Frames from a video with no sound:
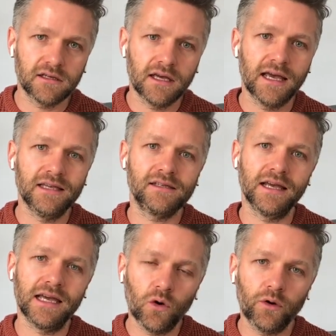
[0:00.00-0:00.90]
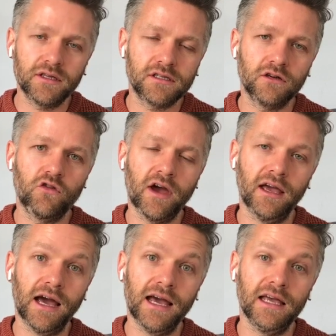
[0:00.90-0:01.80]
is that in order to create
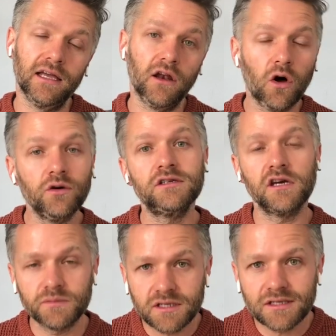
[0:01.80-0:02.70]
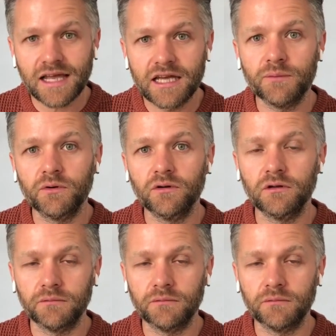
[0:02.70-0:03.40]
a long-term sustainable